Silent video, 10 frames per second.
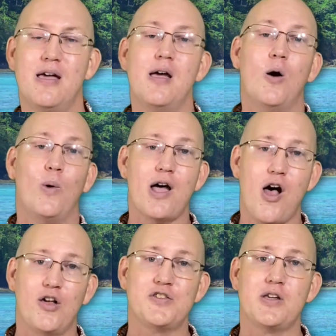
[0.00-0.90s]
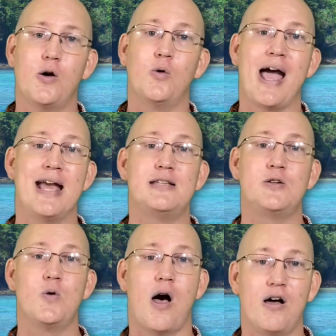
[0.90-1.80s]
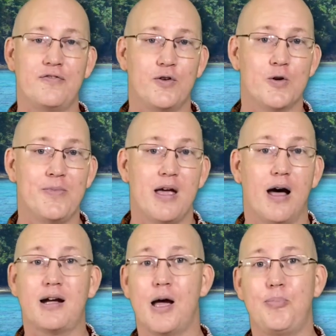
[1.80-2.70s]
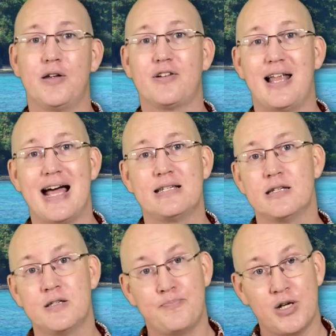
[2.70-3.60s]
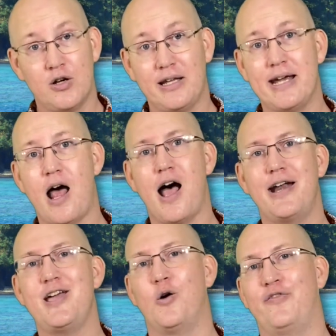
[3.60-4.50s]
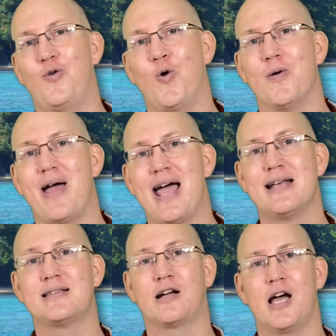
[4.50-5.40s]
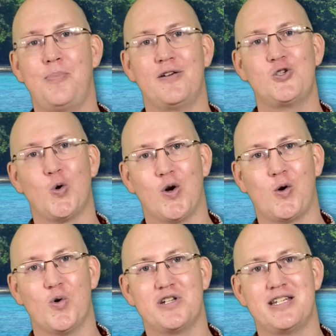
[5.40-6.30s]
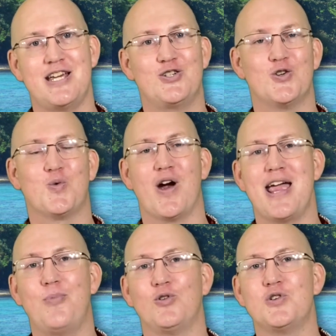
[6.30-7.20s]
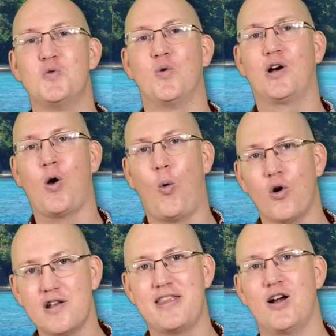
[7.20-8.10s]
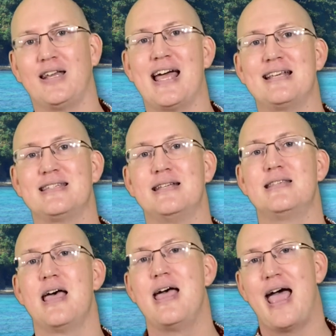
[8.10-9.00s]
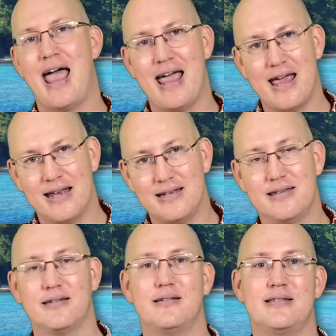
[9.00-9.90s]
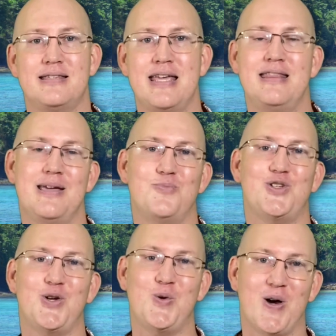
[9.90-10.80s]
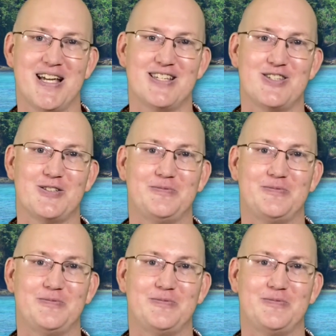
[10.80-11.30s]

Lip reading: We also had to offer a couple of classes purely in audio form, as a couple of short course teachers were able to record their lessons and send them to us.